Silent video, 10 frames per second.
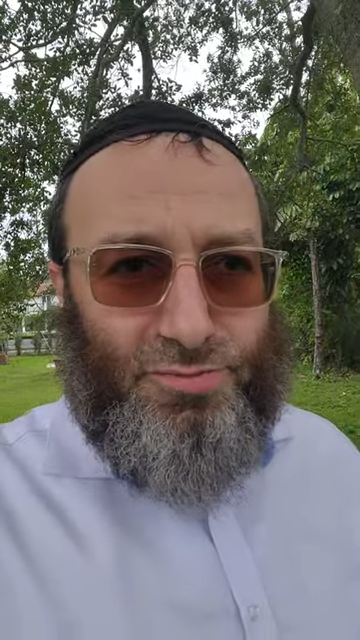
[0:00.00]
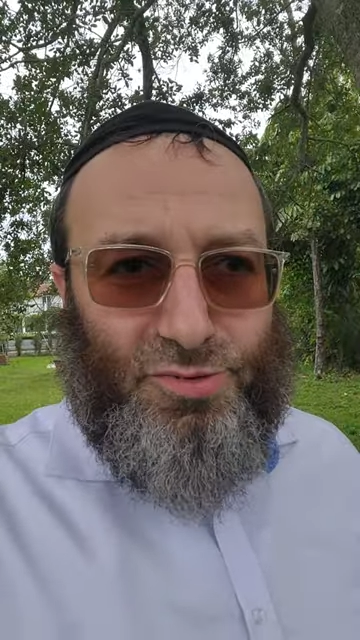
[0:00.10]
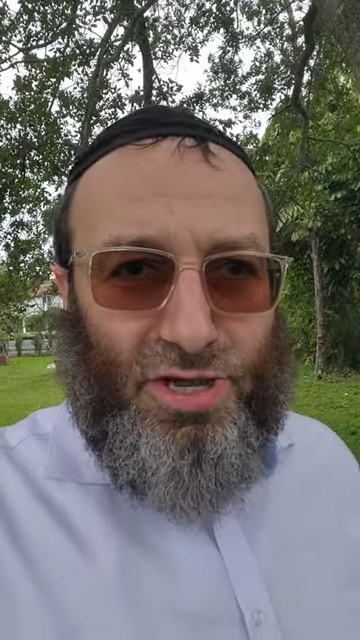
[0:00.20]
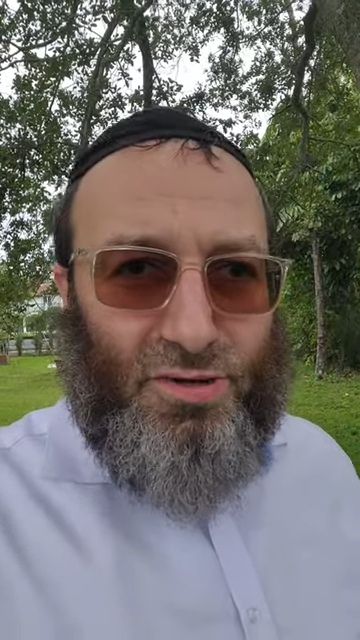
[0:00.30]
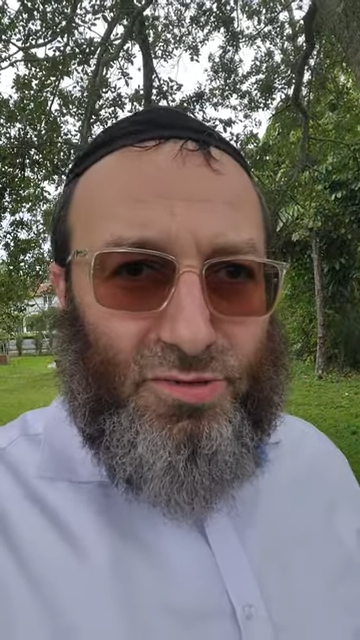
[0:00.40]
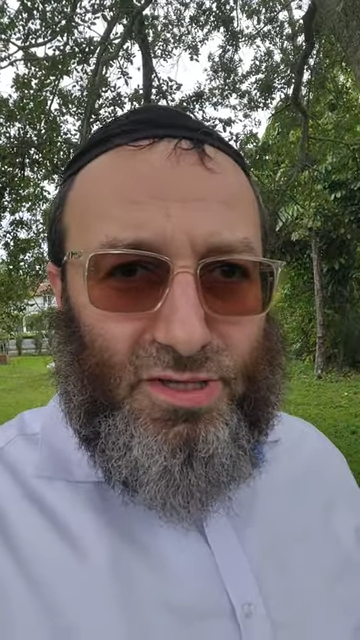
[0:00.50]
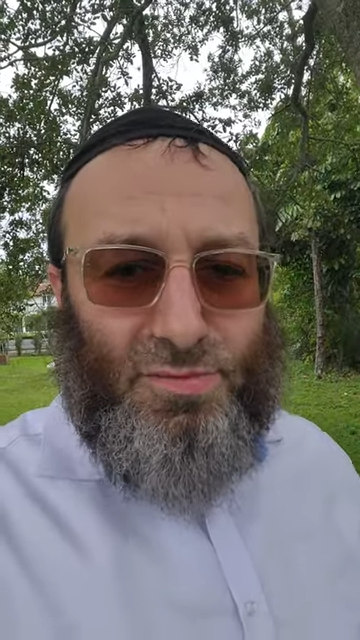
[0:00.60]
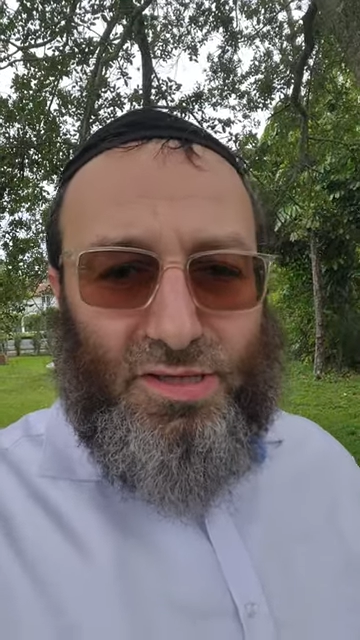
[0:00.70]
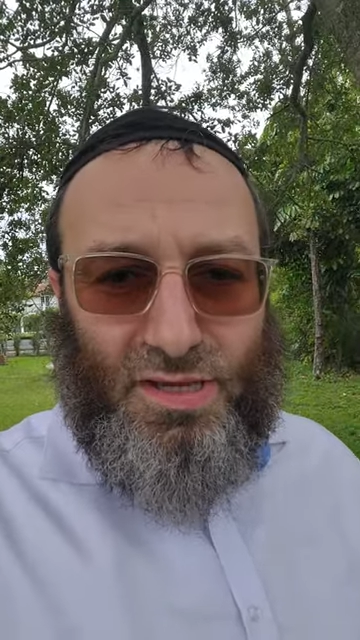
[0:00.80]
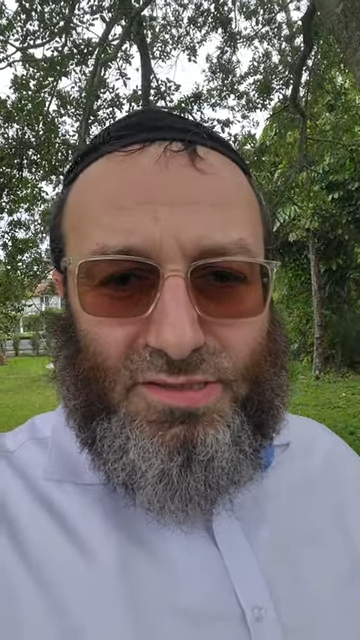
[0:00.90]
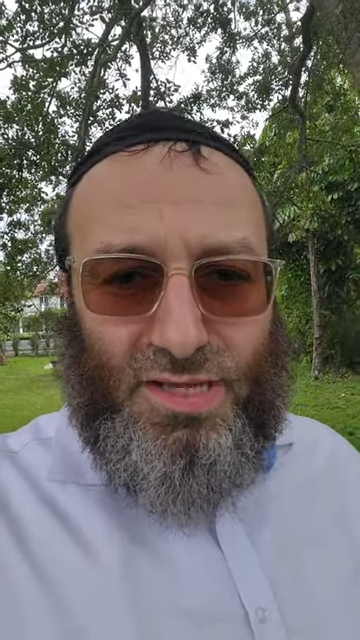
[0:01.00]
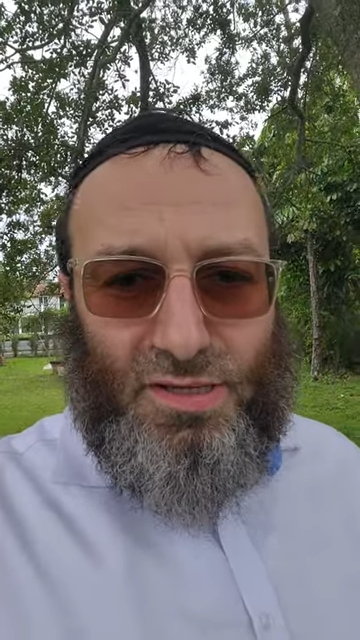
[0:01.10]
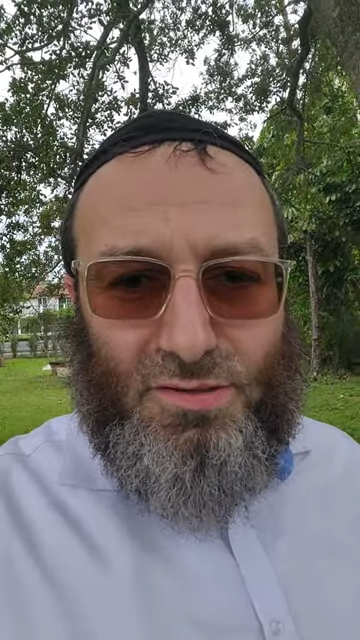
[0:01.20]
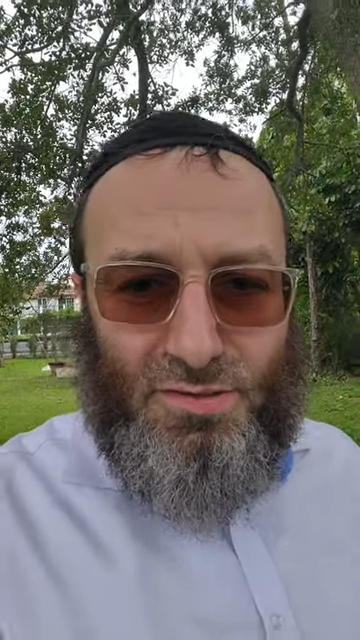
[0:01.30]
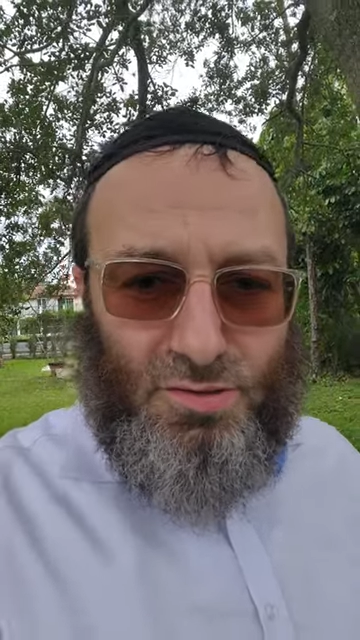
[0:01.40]
praying with him, and that's
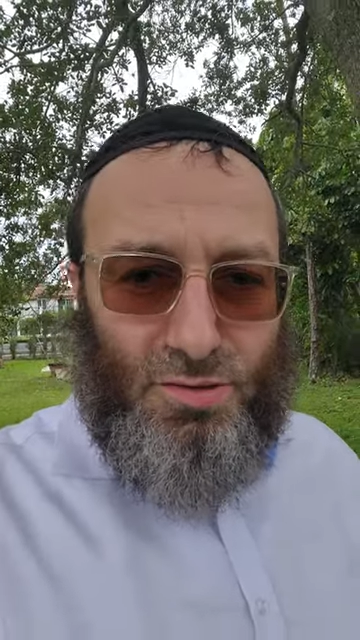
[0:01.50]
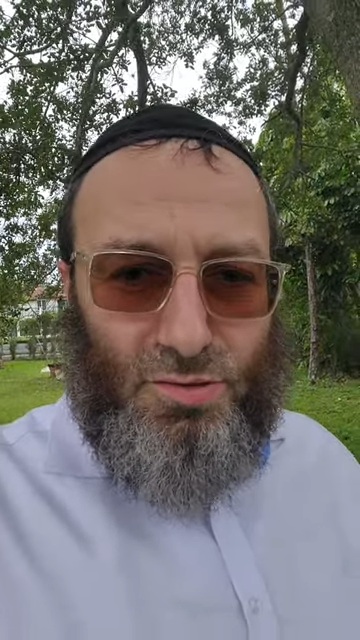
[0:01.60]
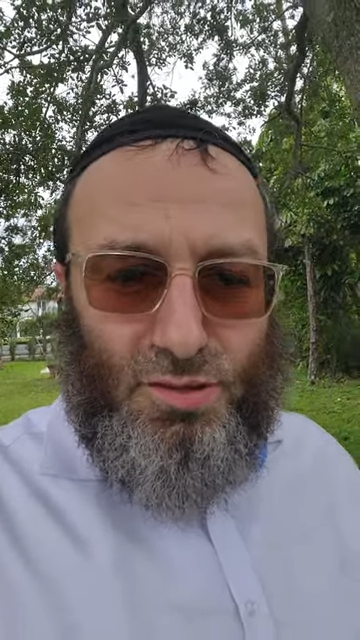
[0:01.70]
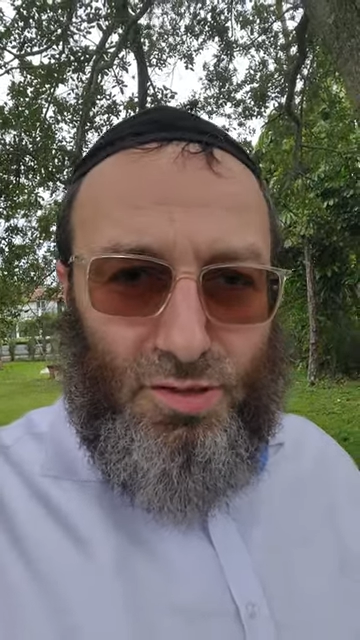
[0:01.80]
not good.